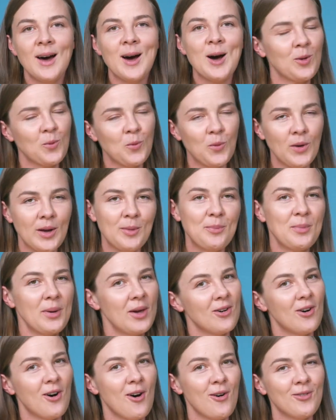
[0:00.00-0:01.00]
it will
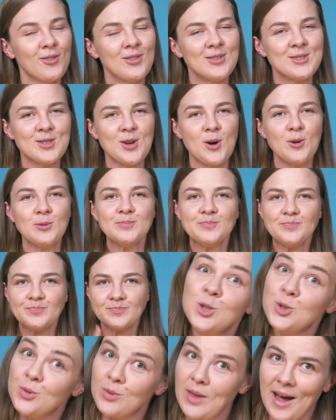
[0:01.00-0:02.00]
pay off. So
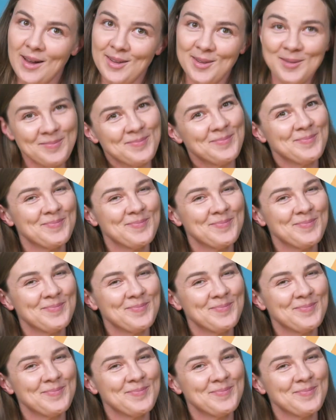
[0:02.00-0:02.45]
do that.